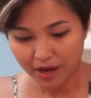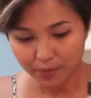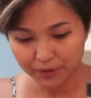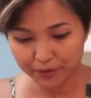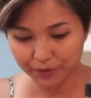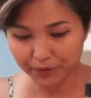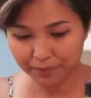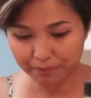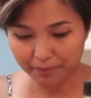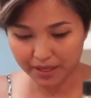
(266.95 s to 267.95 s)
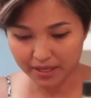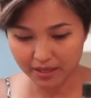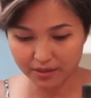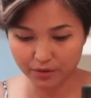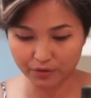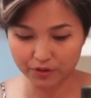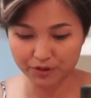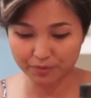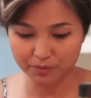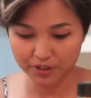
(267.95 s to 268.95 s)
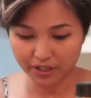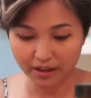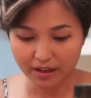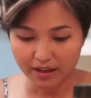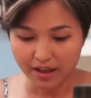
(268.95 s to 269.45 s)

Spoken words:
when you're making your first kombucha,